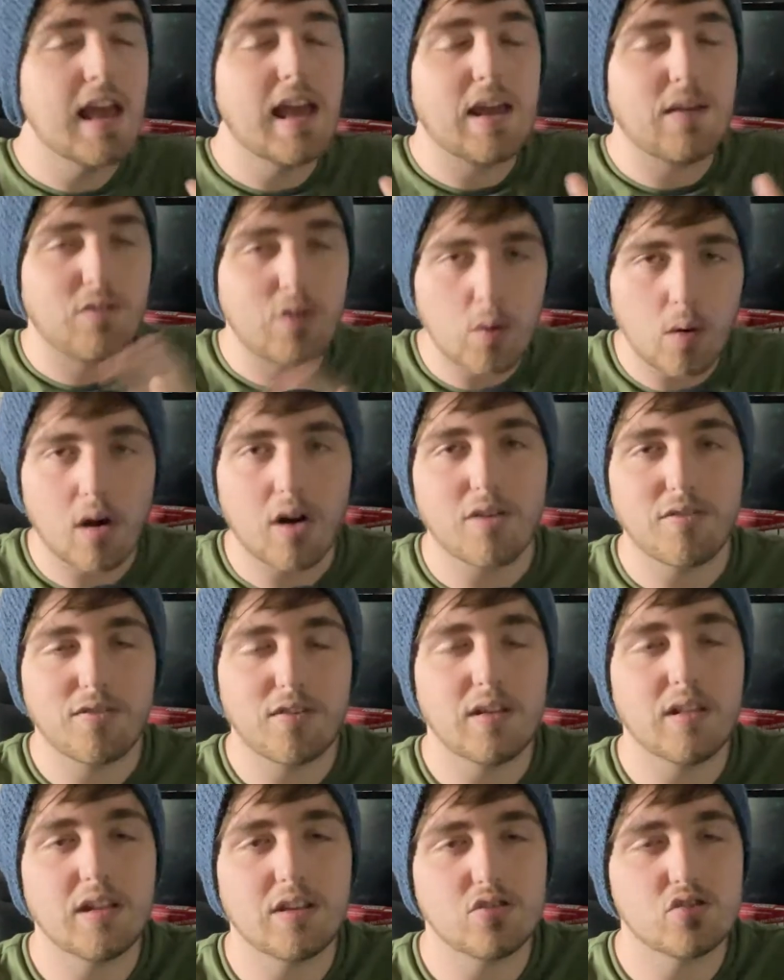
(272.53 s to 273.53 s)
If you are
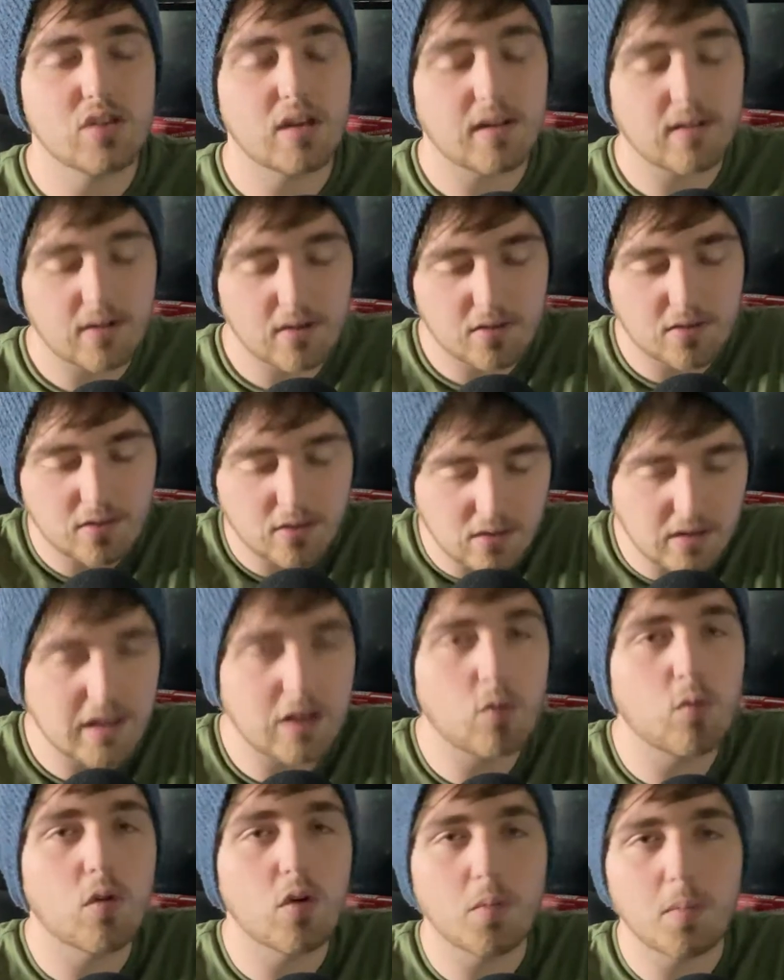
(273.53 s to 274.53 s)
feeling generous, the
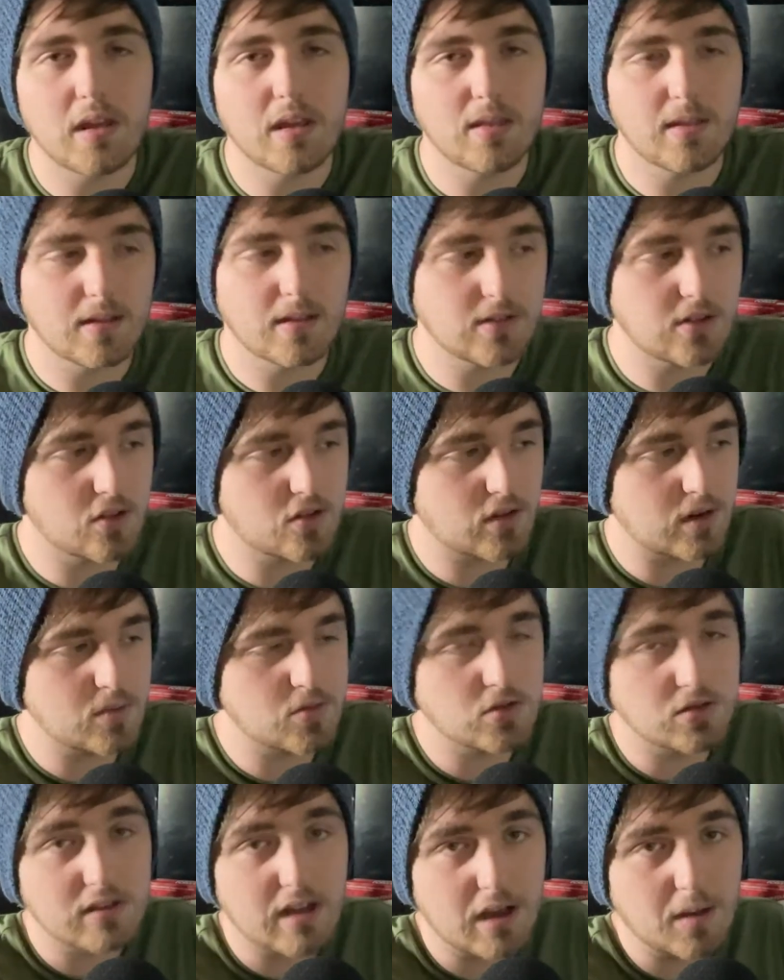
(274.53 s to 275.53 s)
link will be in the
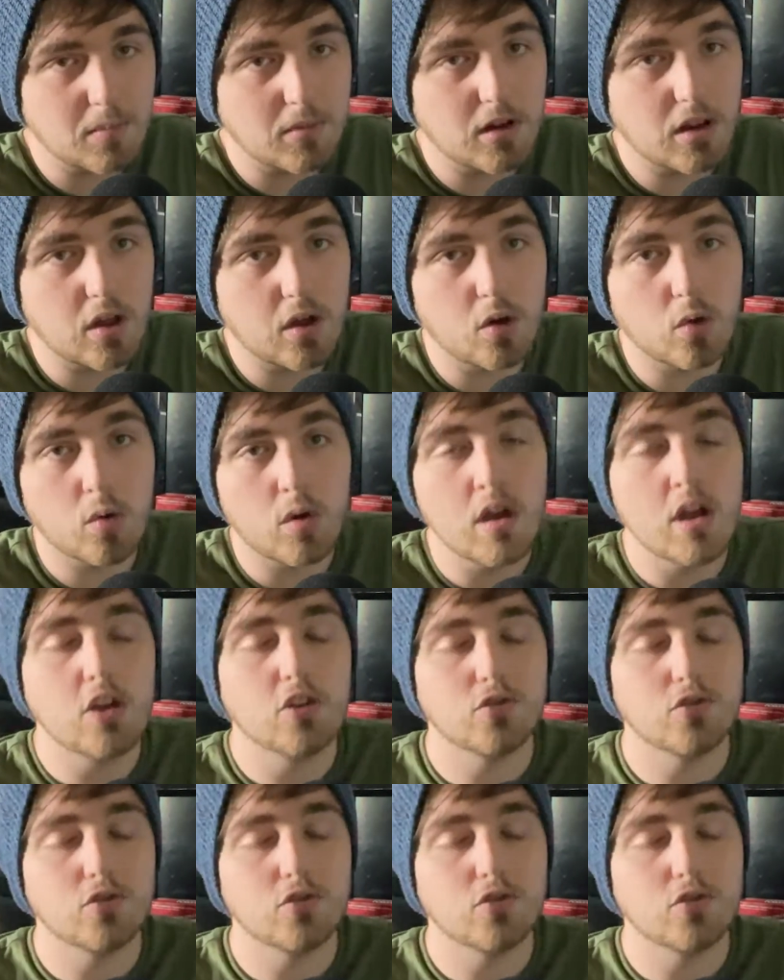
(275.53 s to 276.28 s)
description down below